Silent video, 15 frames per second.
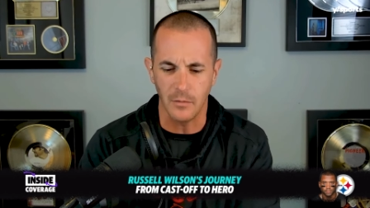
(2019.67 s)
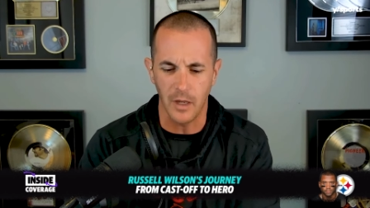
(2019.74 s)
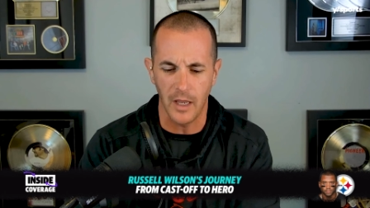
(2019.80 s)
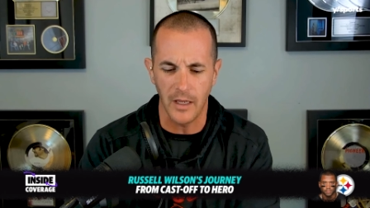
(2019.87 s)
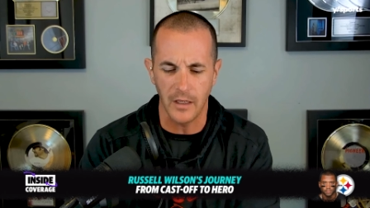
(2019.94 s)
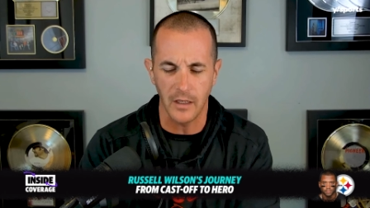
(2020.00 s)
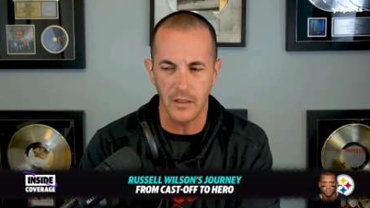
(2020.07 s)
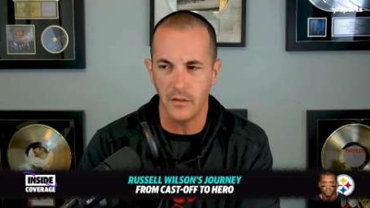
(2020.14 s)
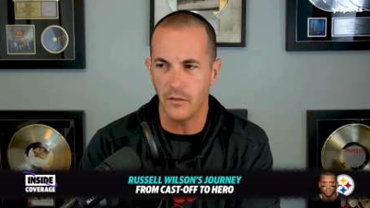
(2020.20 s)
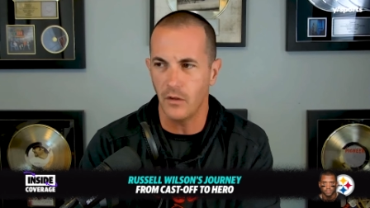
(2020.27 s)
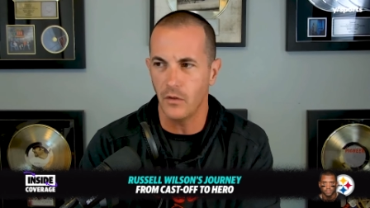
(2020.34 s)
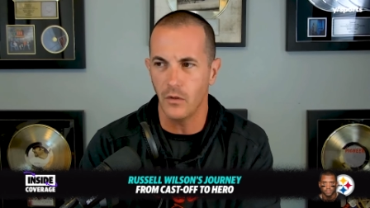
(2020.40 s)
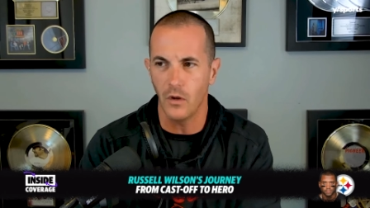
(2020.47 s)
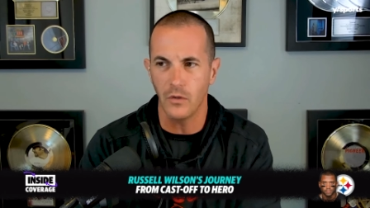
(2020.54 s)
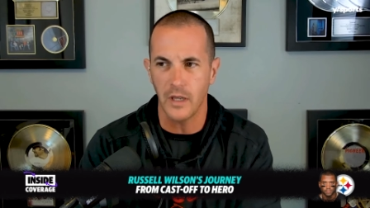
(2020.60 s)
Like, it,
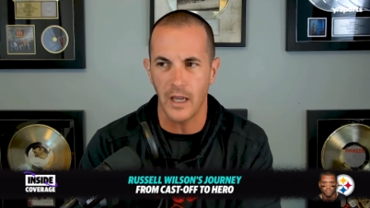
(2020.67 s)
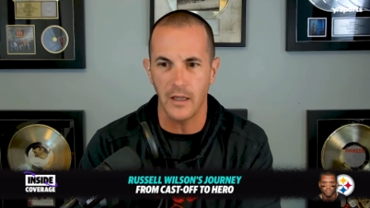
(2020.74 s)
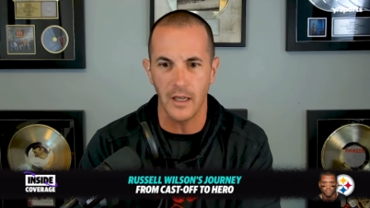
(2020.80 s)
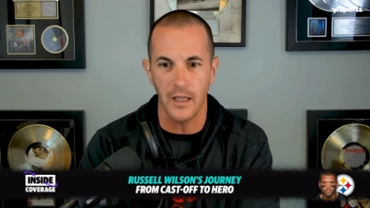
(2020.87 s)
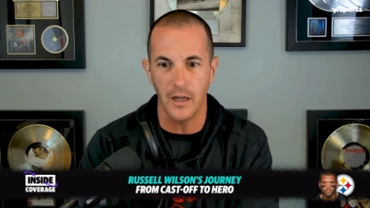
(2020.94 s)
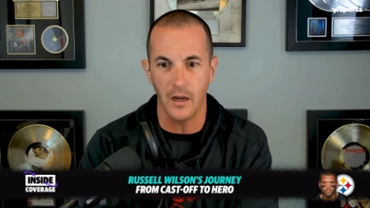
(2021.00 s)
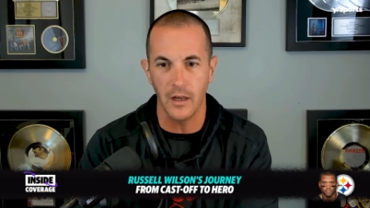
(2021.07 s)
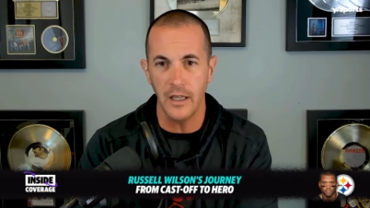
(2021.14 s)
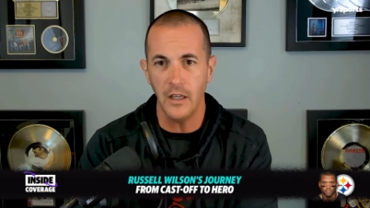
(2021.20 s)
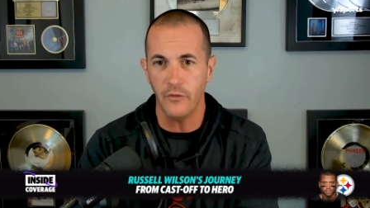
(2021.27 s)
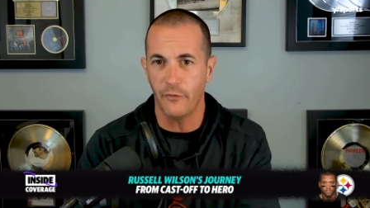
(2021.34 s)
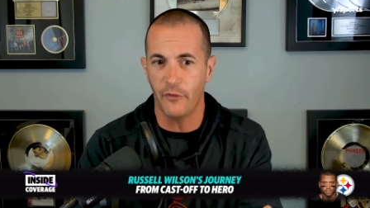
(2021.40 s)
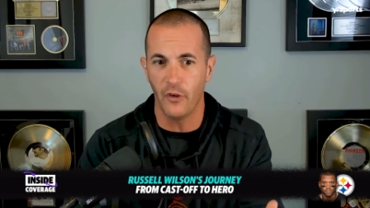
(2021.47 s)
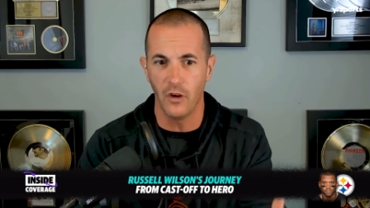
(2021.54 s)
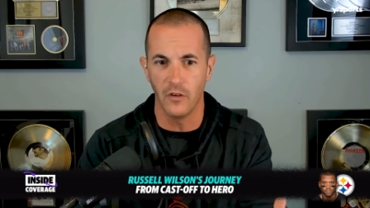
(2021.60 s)
okay, in a league
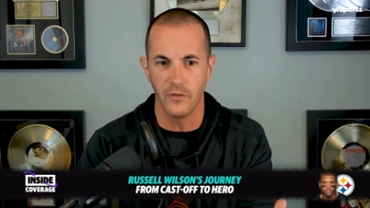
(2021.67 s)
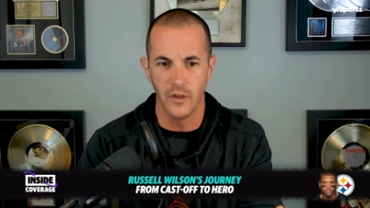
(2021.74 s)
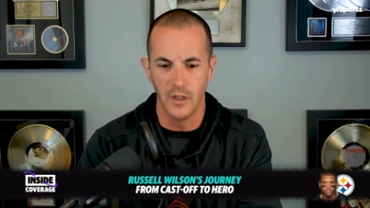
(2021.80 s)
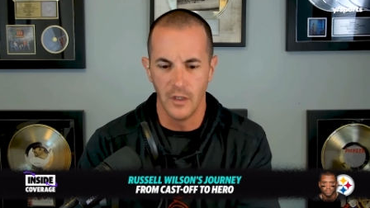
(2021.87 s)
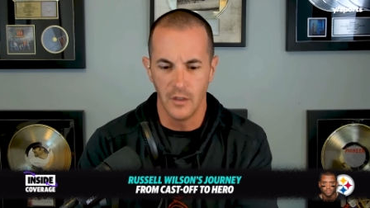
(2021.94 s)
full of